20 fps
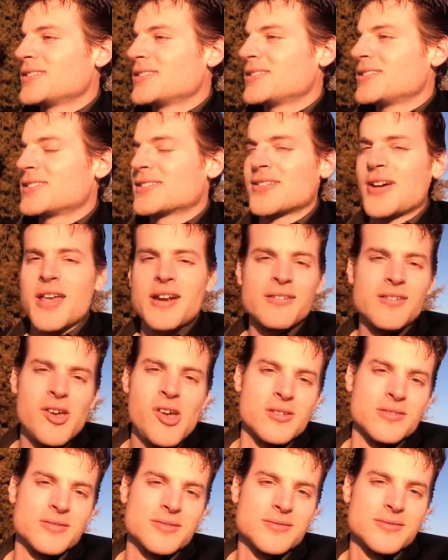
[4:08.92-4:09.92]
So I don't
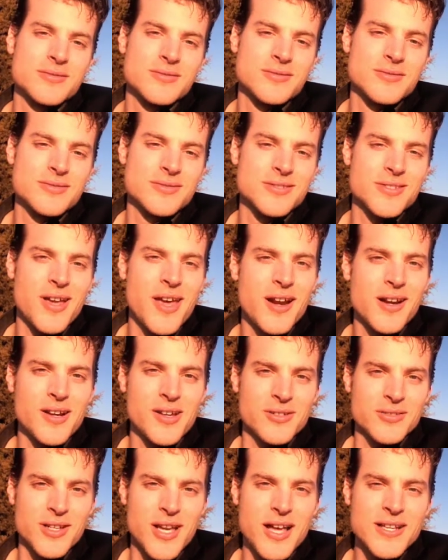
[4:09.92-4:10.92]
know.
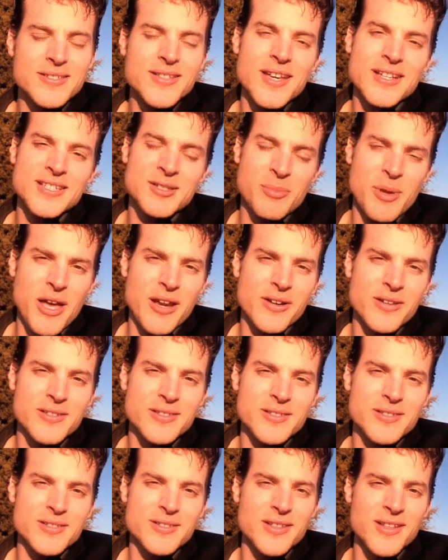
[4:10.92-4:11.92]
Context
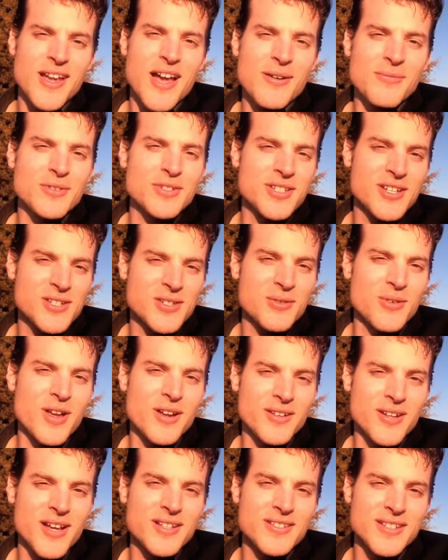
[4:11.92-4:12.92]
matters. The conversation
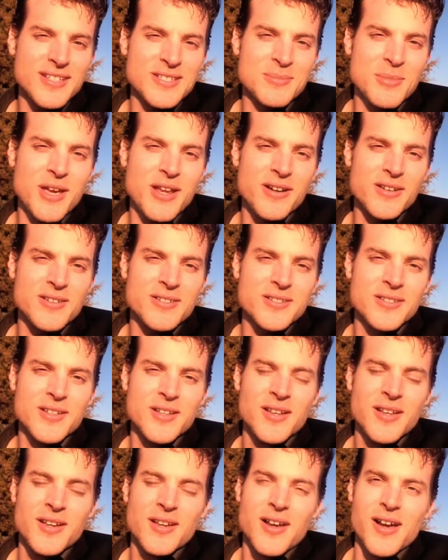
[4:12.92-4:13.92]
around context matters.
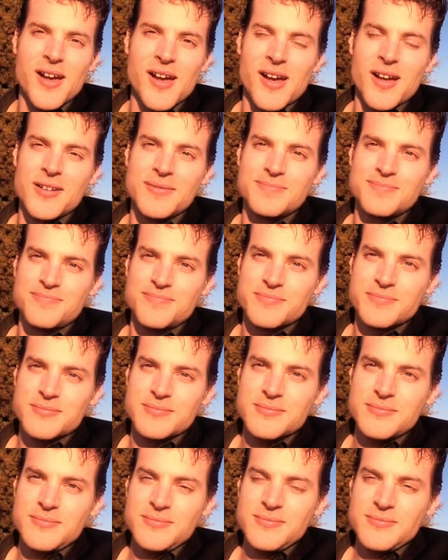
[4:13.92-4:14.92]

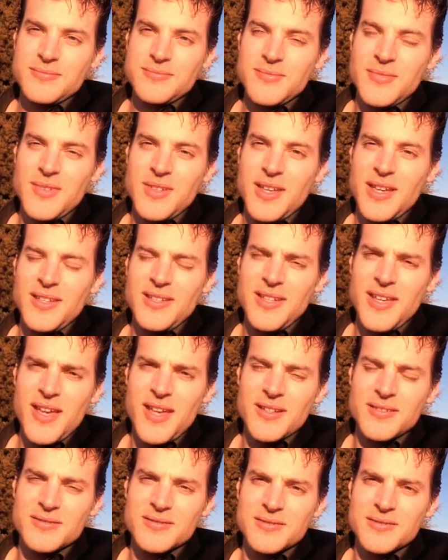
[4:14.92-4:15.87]
And yet,